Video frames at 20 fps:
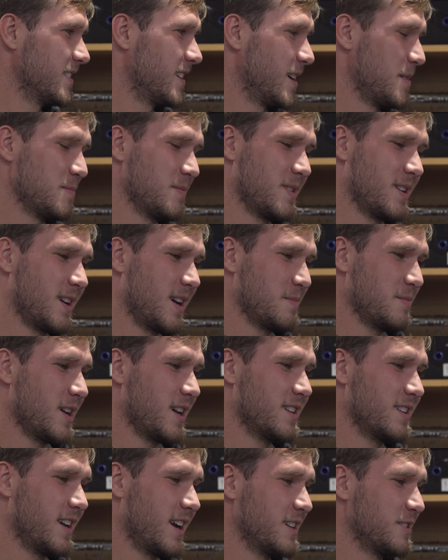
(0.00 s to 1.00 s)
I'm I'm
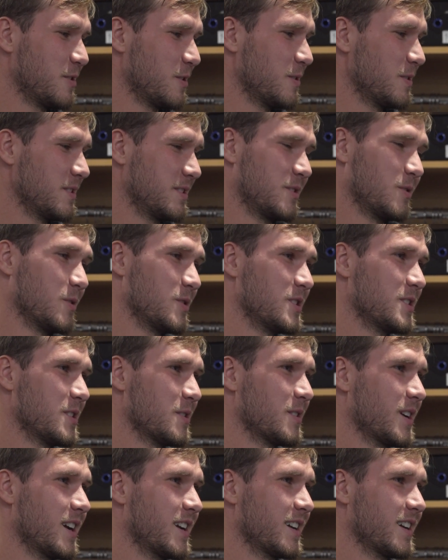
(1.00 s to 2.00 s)
not a I told told you
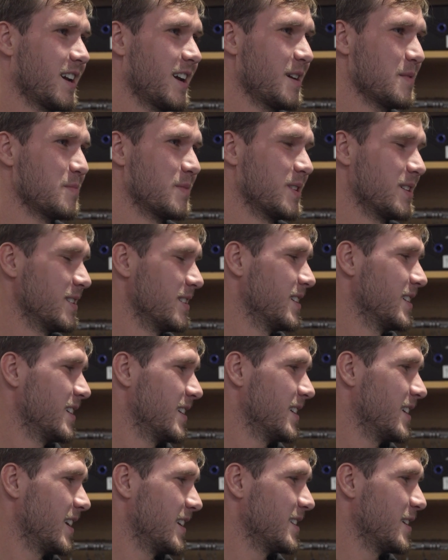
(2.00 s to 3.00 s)
so kind of guy, but
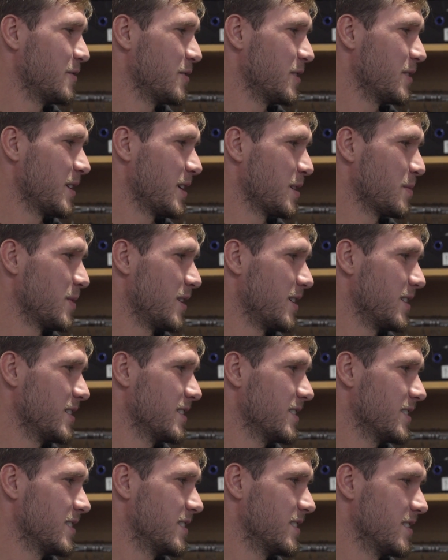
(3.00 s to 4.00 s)
I definitely think about it.
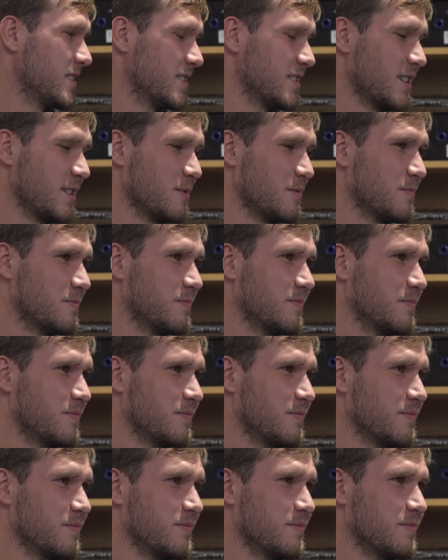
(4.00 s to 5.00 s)
So. What was the
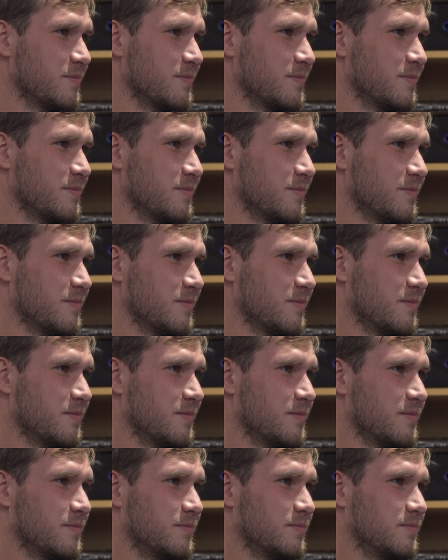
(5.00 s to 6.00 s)
message from the coaching staff
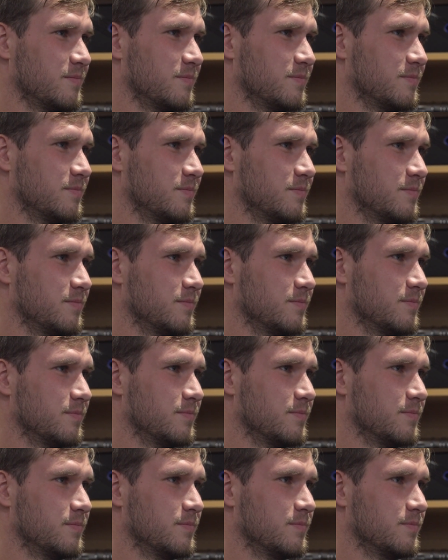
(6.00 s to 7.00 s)
today about how things went
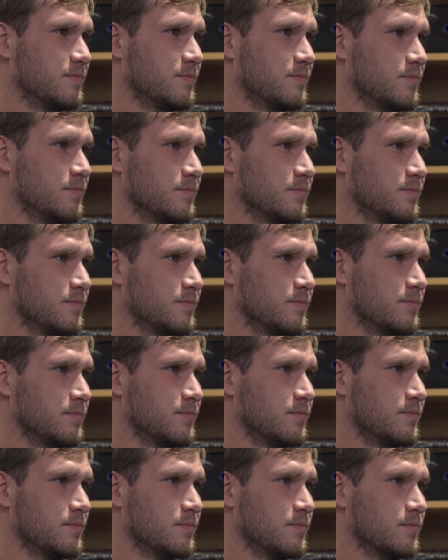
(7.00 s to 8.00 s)
for the offense
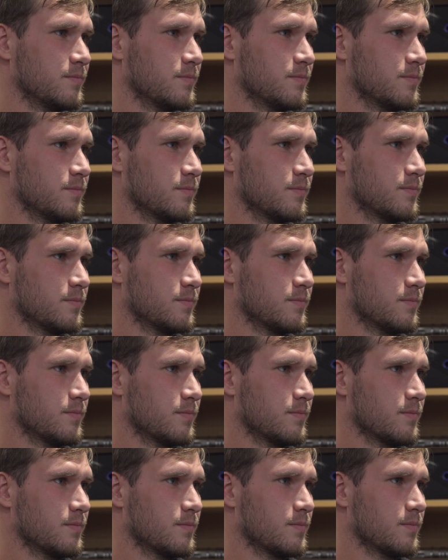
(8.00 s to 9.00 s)
yesterday for the guys?
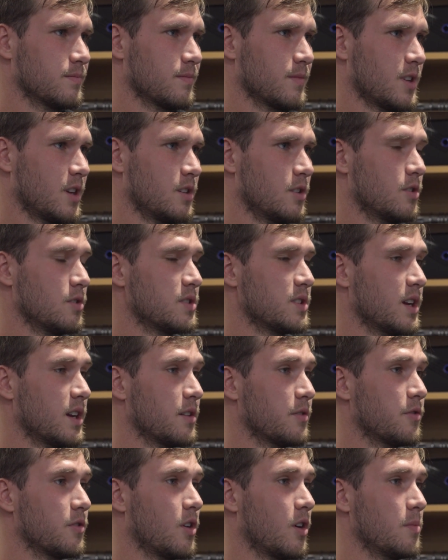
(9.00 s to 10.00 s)
Uh, You're
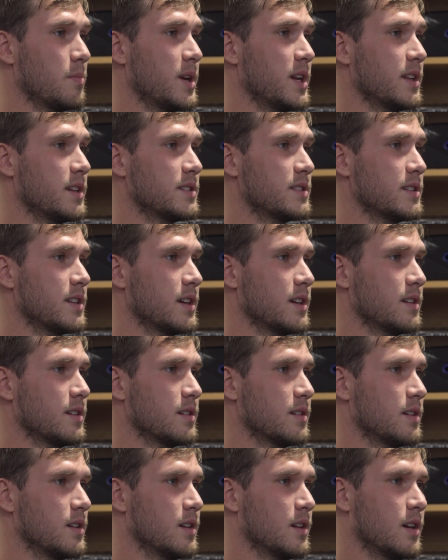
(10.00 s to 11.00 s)
saying for our meeting today? Yeah.
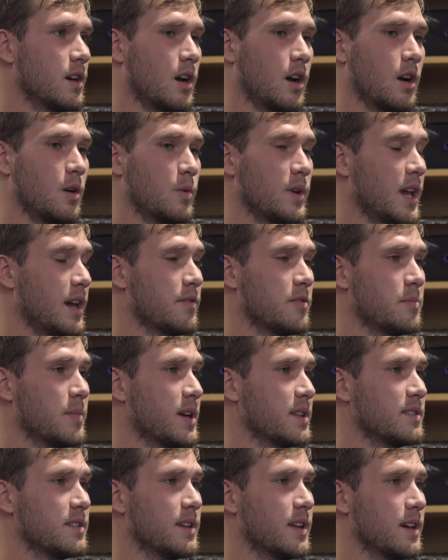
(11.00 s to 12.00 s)
Uh, we haven't
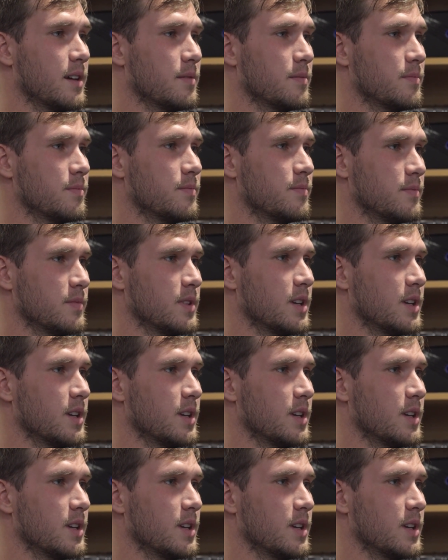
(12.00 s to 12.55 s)
met today. Oh, okay.